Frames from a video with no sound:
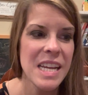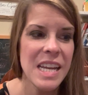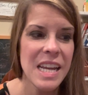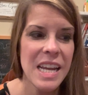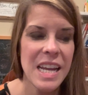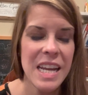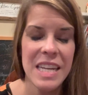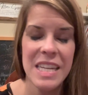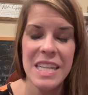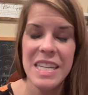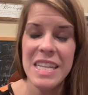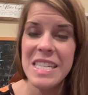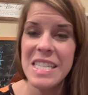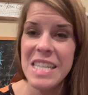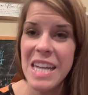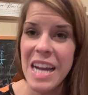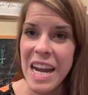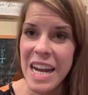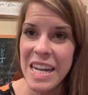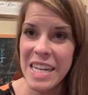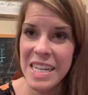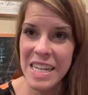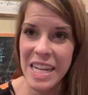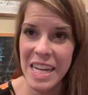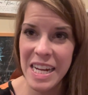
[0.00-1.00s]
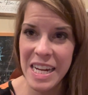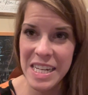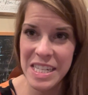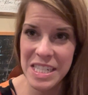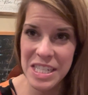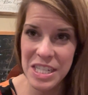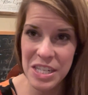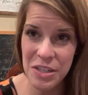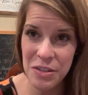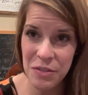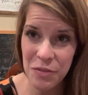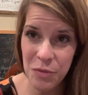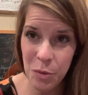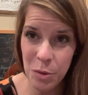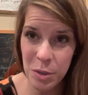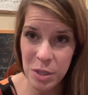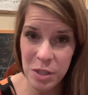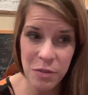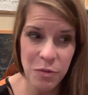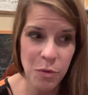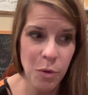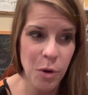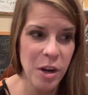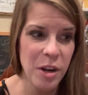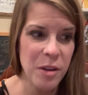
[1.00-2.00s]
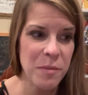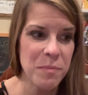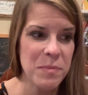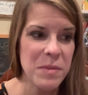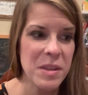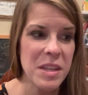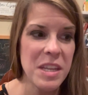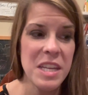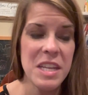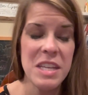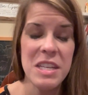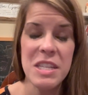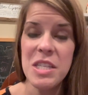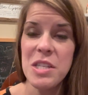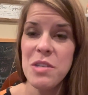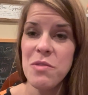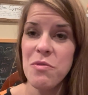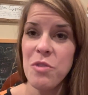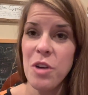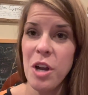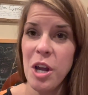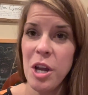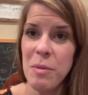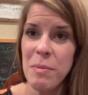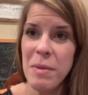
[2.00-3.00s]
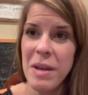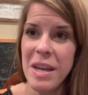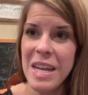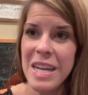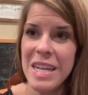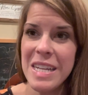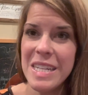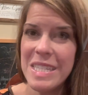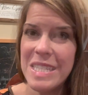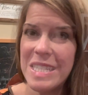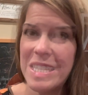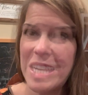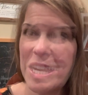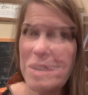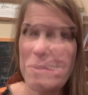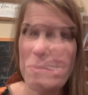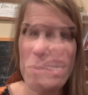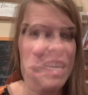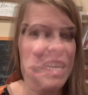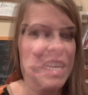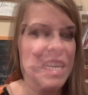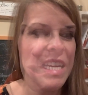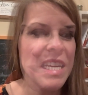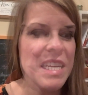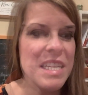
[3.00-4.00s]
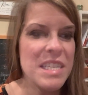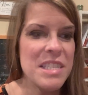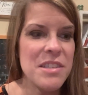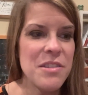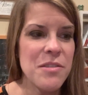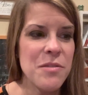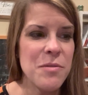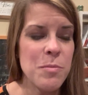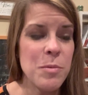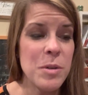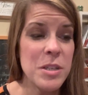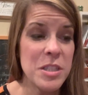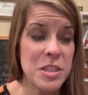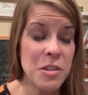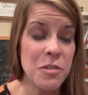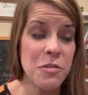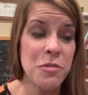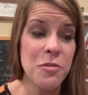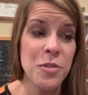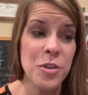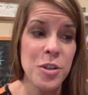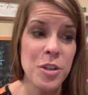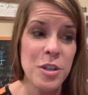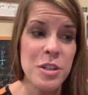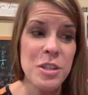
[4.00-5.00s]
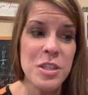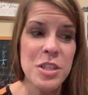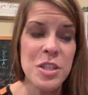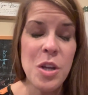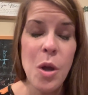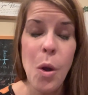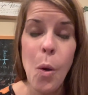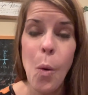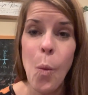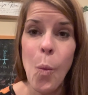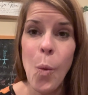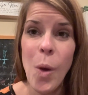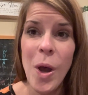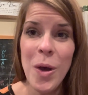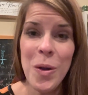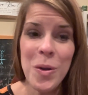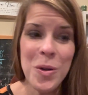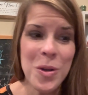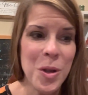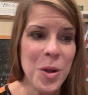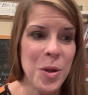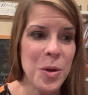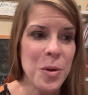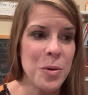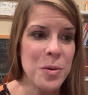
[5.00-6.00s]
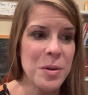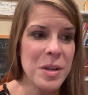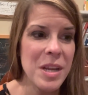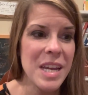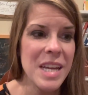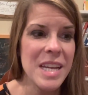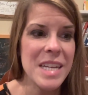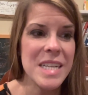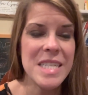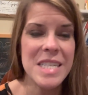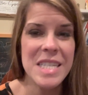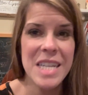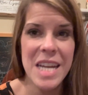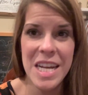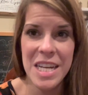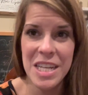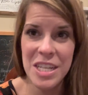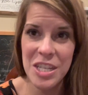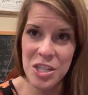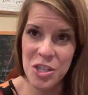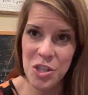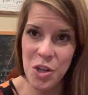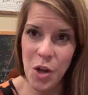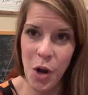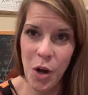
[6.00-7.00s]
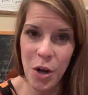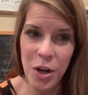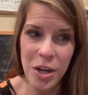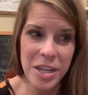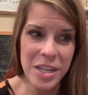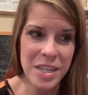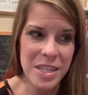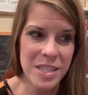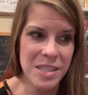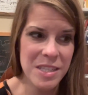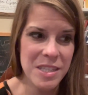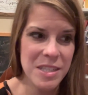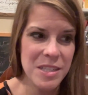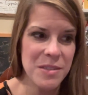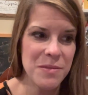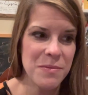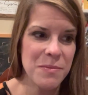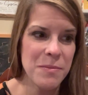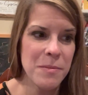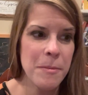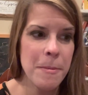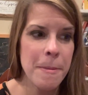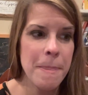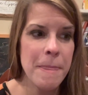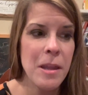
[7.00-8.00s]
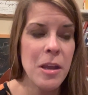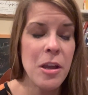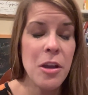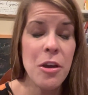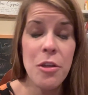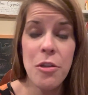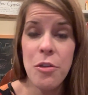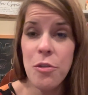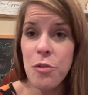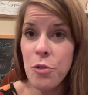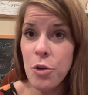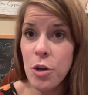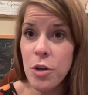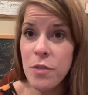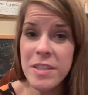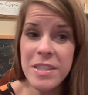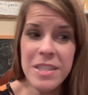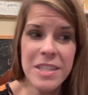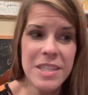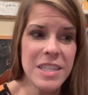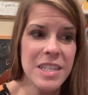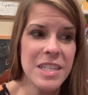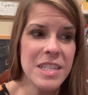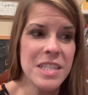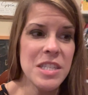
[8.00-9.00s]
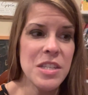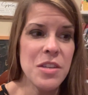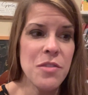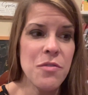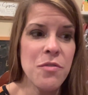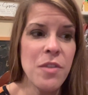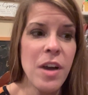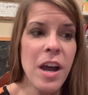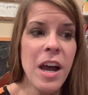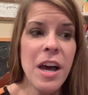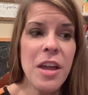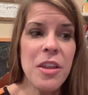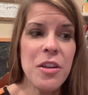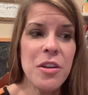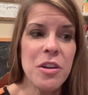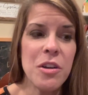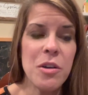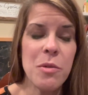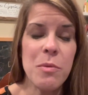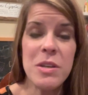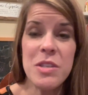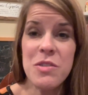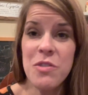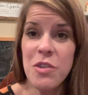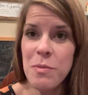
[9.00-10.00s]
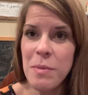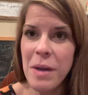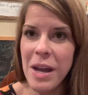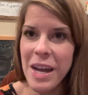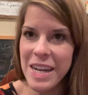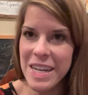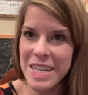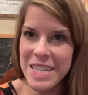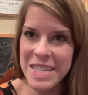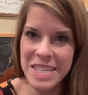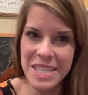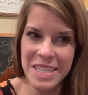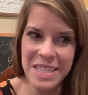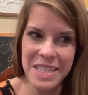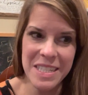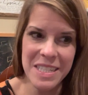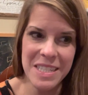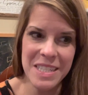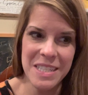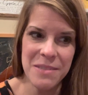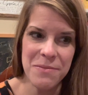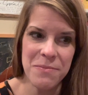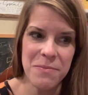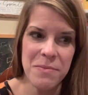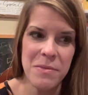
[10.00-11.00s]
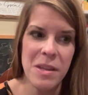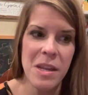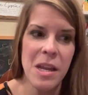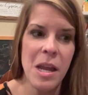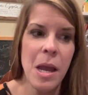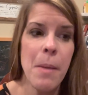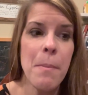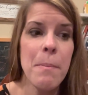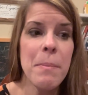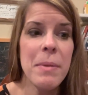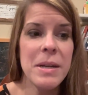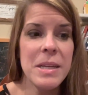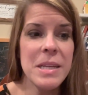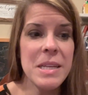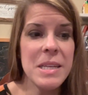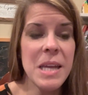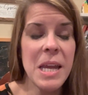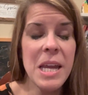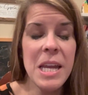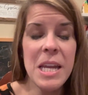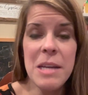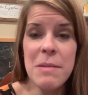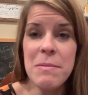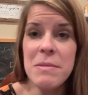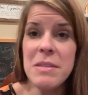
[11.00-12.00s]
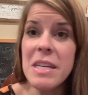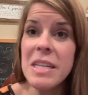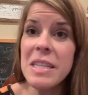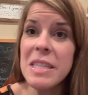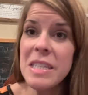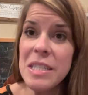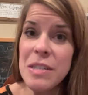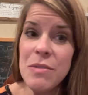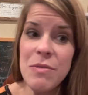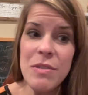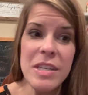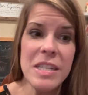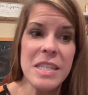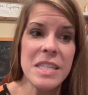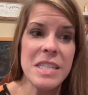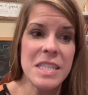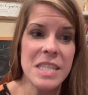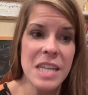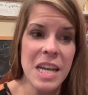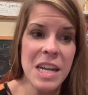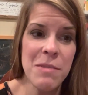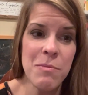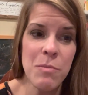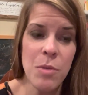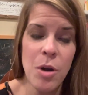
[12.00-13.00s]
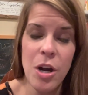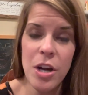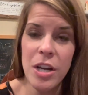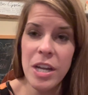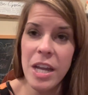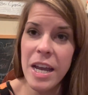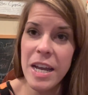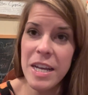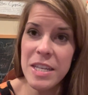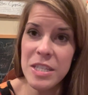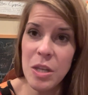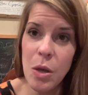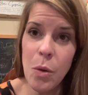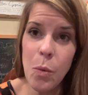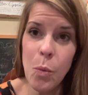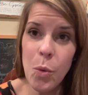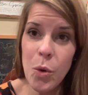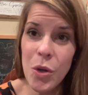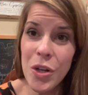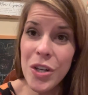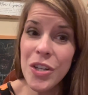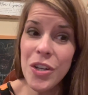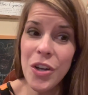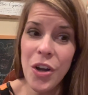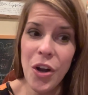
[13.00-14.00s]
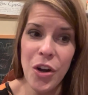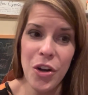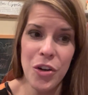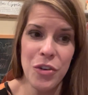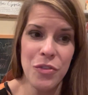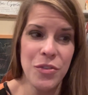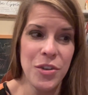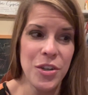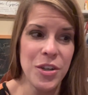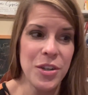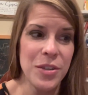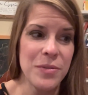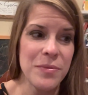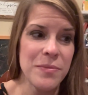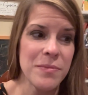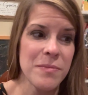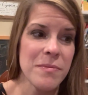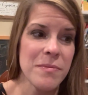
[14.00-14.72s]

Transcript: and he died in 1844. He is from Denmark. He was the first well-known Danish artist. Thorvaldsen's father was from Iceland, but he came to live in Denmark as a wood carver.